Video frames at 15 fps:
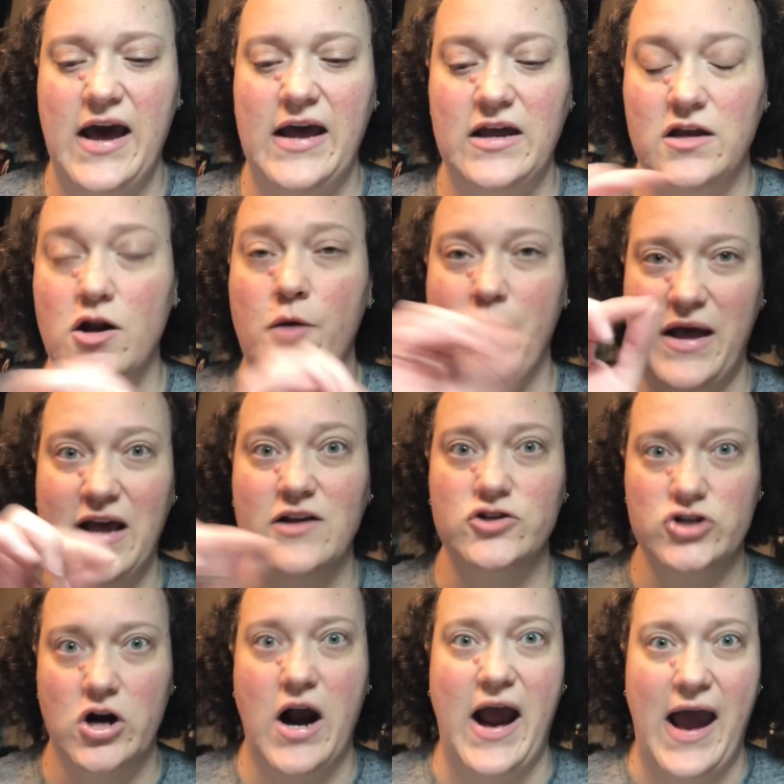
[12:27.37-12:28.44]
you know, making
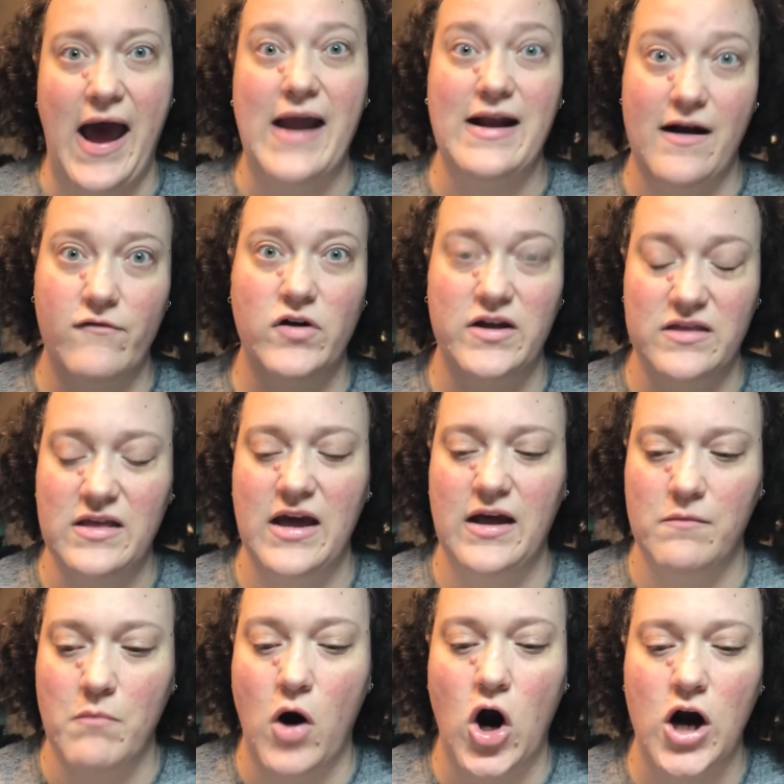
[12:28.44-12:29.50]
sure I had everything
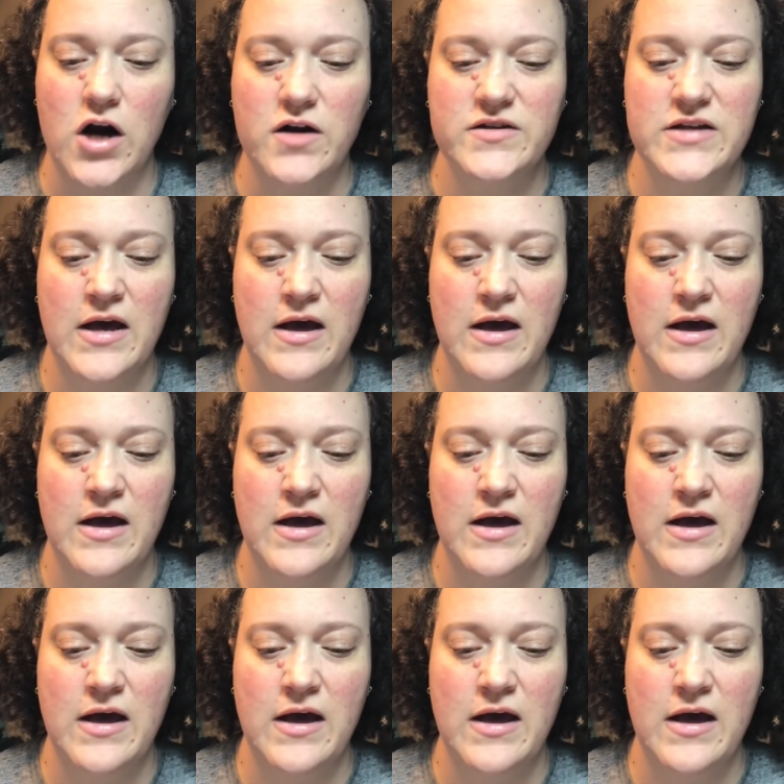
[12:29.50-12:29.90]
marked.